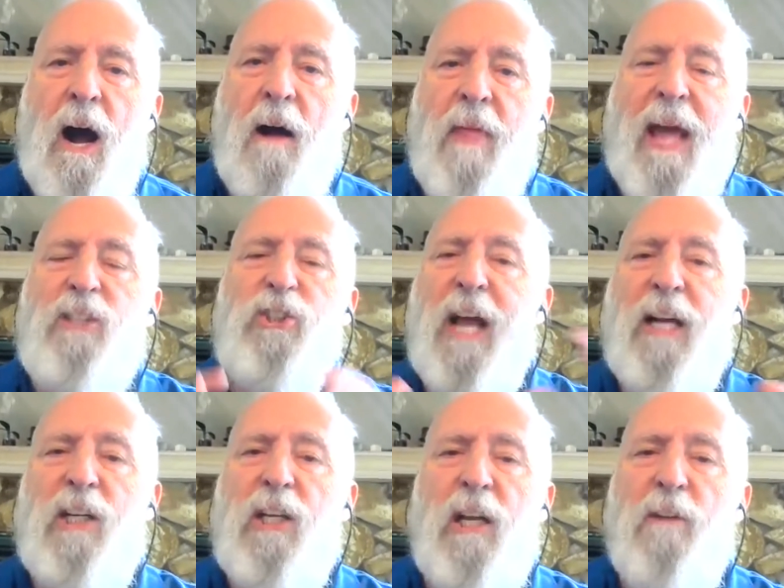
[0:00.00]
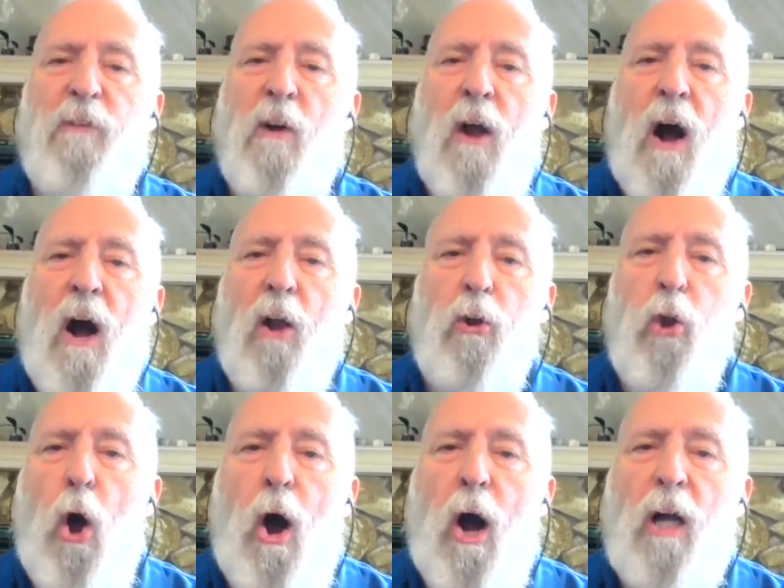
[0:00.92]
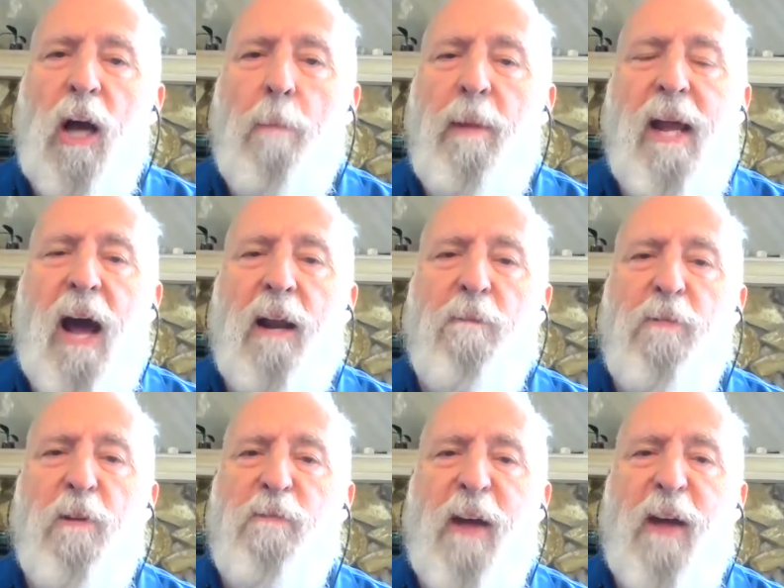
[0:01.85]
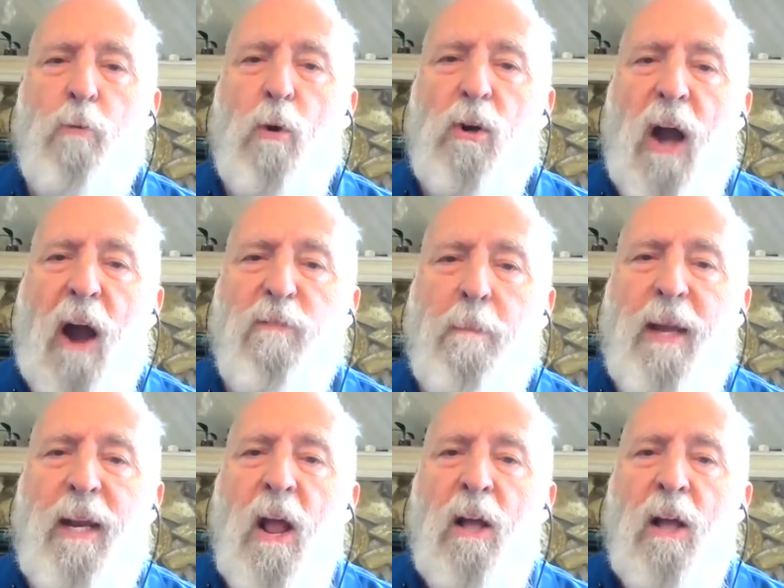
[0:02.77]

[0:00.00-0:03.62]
executive law coming out of the federal government